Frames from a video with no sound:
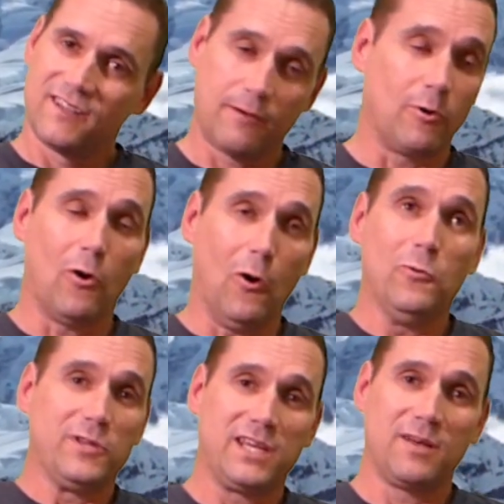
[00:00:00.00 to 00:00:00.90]
They will
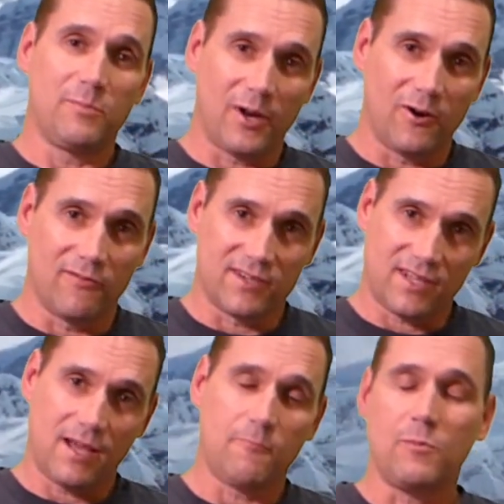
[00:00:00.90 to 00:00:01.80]
only get better over
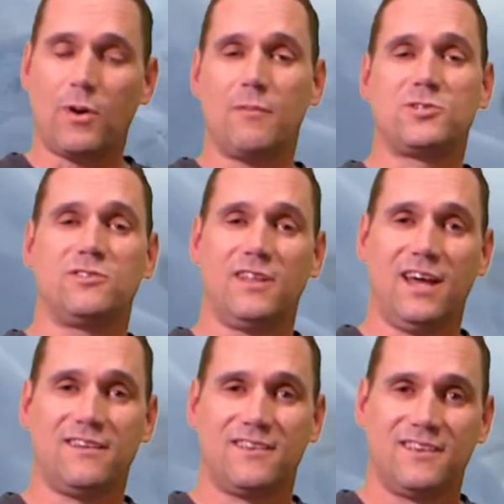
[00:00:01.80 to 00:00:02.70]
time, we promise you
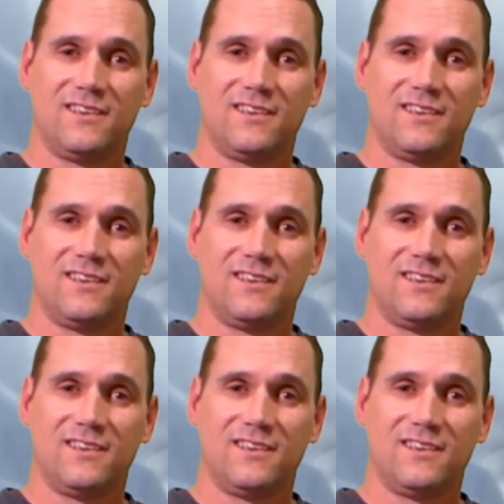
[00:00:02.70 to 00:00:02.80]
that.